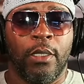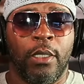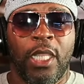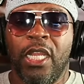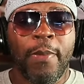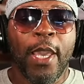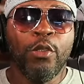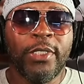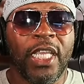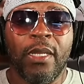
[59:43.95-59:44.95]
Any man who's
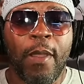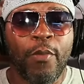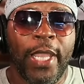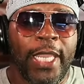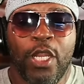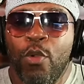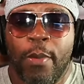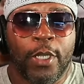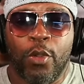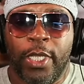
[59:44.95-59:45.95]
thinking about where any woman
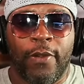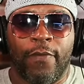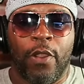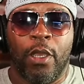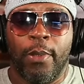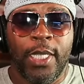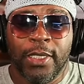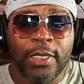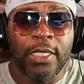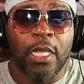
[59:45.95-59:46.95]
gonna get it from is a
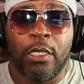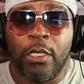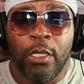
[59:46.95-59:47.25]
sucker.